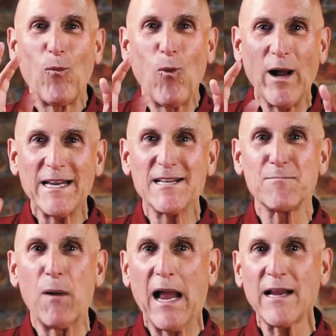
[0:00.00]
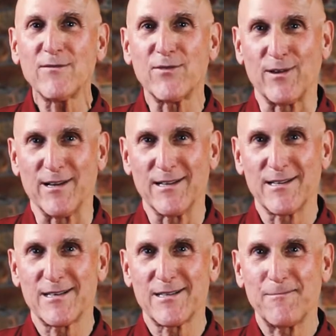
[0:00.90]
what is
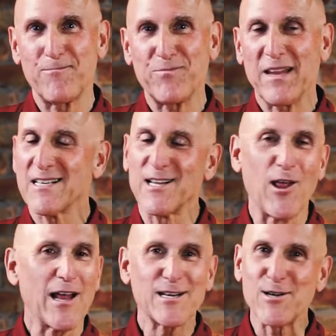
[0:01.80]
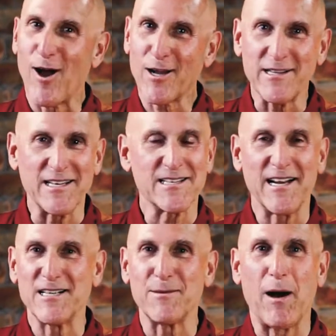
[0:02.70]
mindfulness? There's a lot of talk these
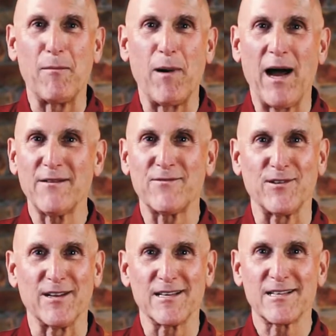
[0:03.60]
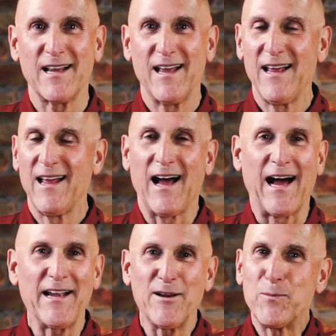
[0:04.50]
days about mindfulness.
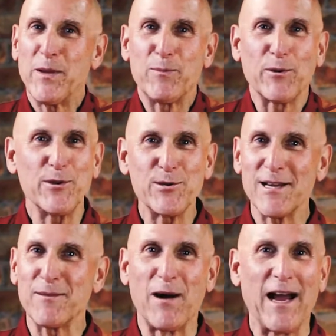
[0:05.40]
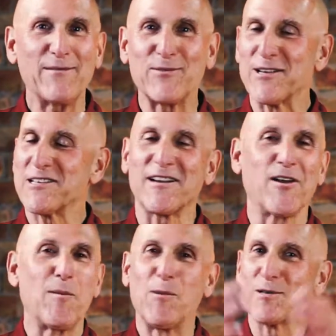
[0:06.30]
I hear people using mindfulness in
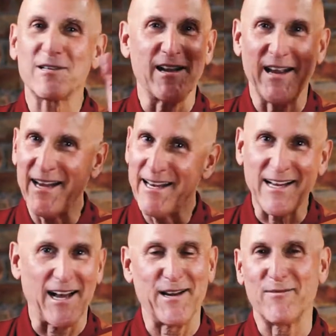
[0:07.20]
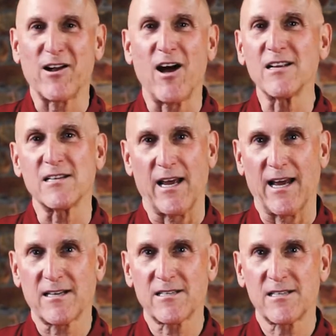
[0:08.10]
almost any kind of
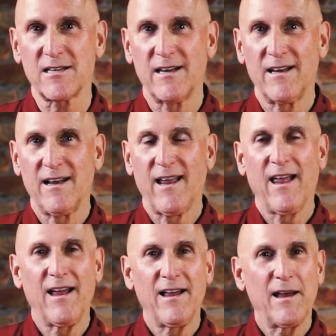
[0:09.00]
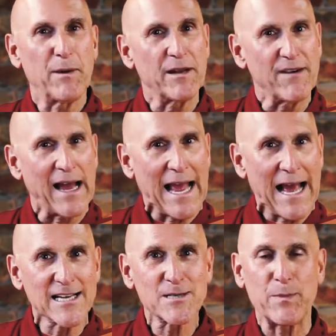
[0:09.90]
context. But if I
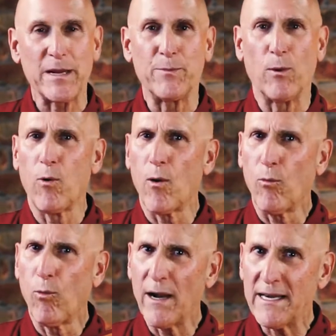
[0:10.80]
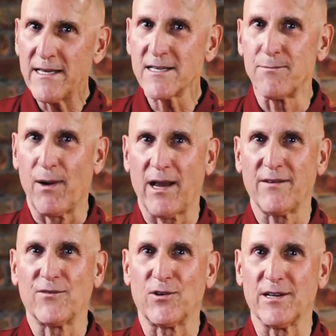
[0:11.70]
ask people, well, what is
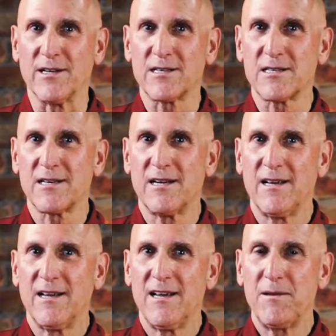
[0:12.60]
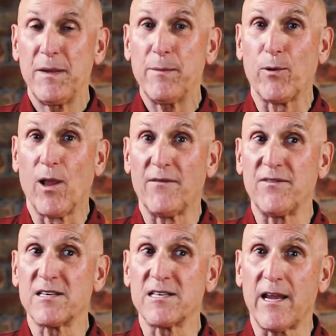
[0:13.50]
mindfulness? People
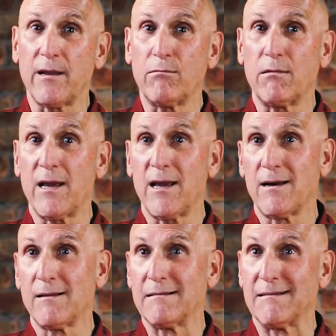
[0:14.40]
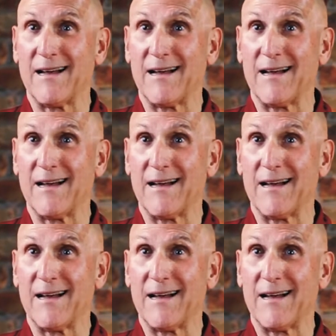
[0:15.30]
often say, well,